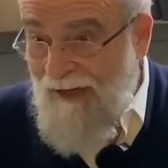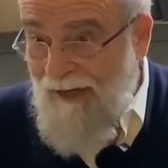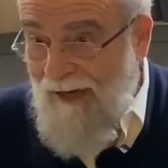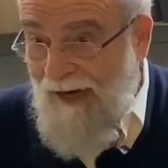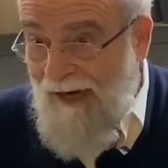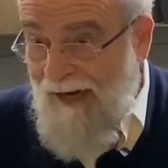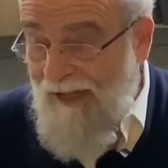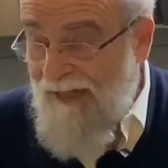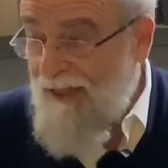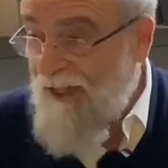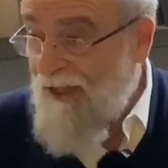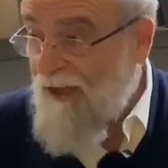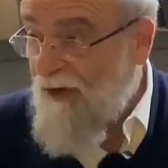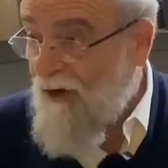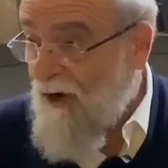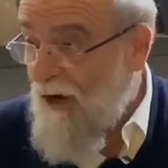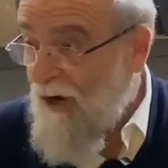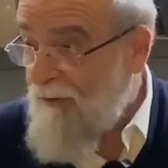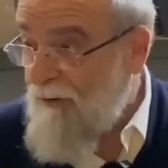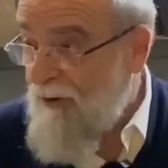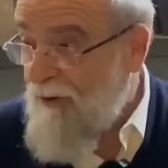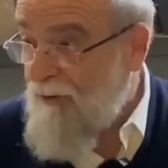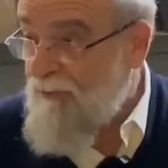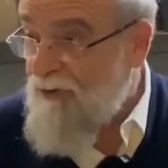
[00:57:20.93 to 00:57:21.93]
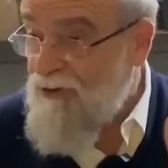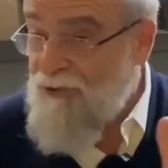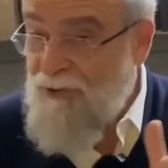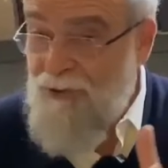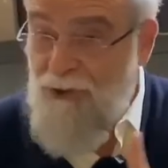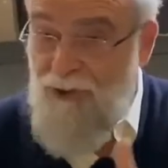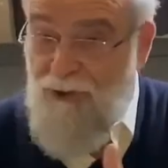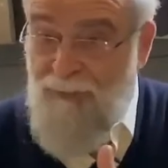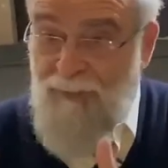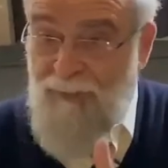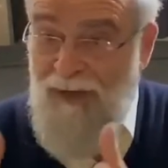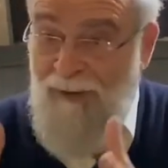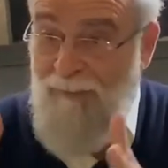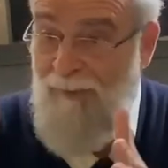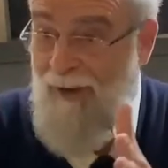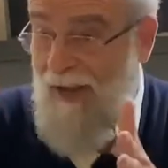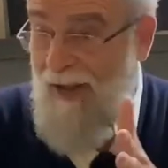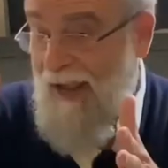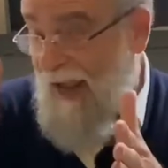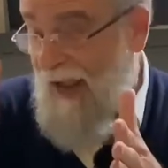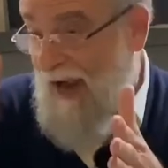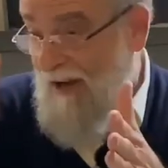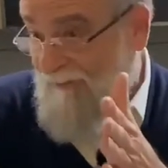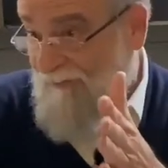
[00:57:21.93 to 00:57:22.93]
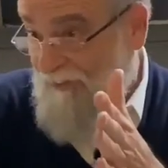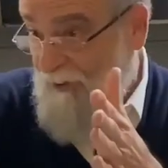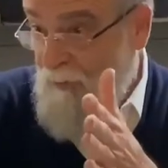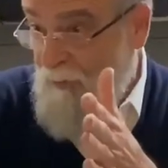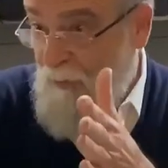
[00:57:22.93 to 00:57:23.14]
And the Aharon was supposed to be after